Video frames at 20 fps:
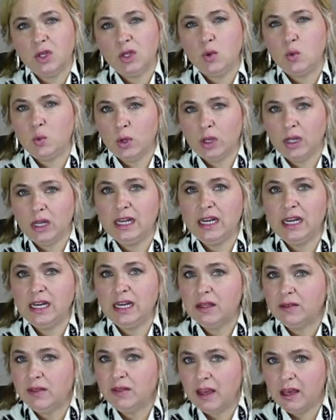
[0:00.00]
You really
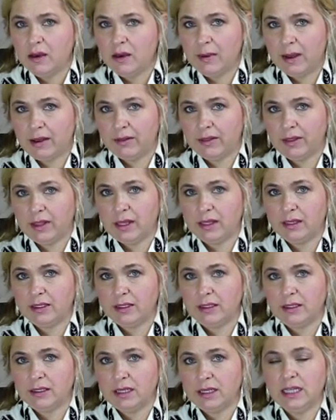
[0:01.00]
need to think about
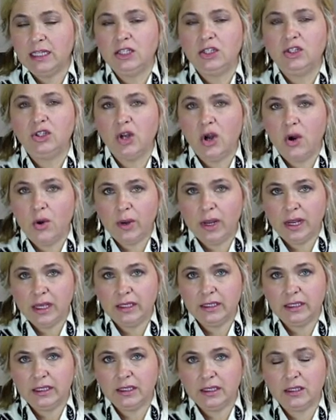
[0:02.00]
this. It's so
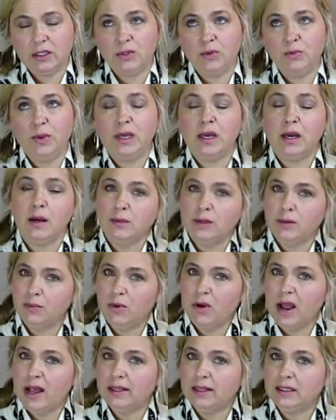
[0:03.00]
easy to become
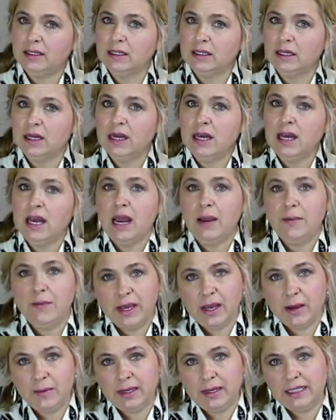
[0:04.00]
depressed and
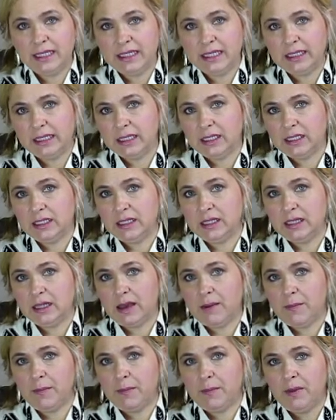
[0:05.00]
become addicted to
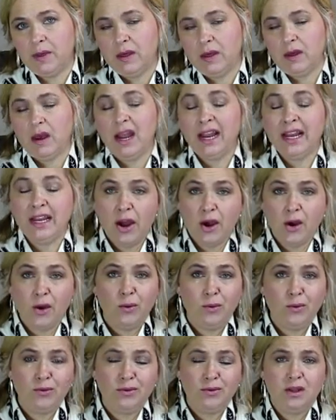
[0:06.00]
them. I
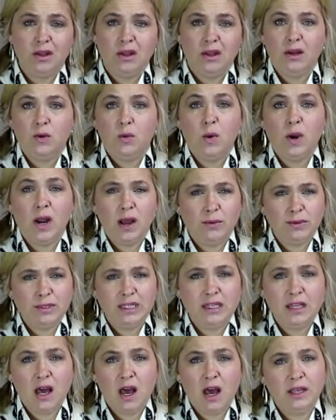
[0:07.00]
know. When I was
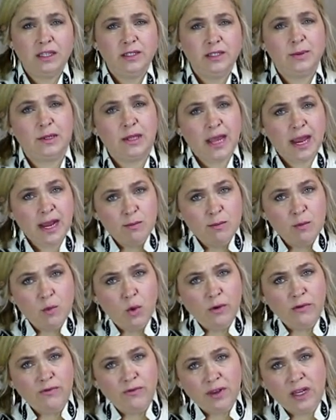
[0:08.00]
in the hospital, I had a
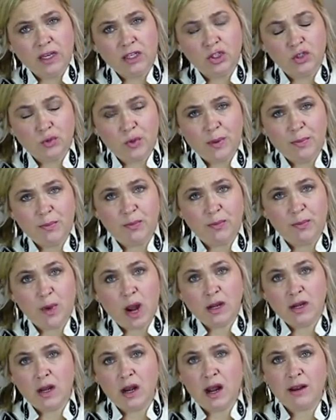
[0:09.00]
morphine drip
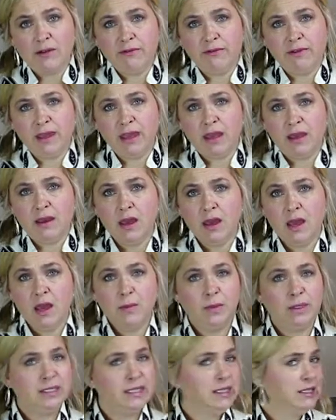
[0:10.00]
on an IV,
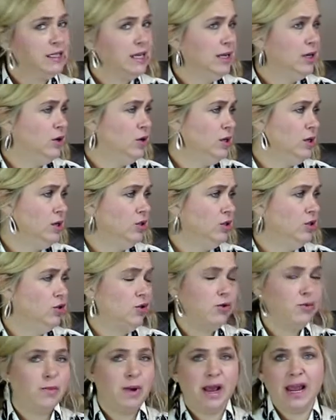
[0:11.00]
but since I couldn't
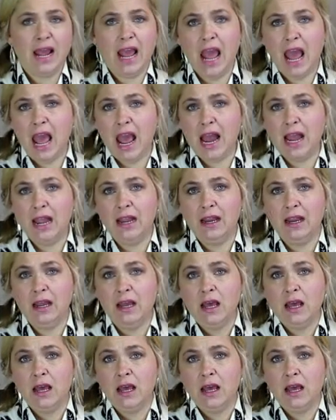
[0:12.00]
turn my head,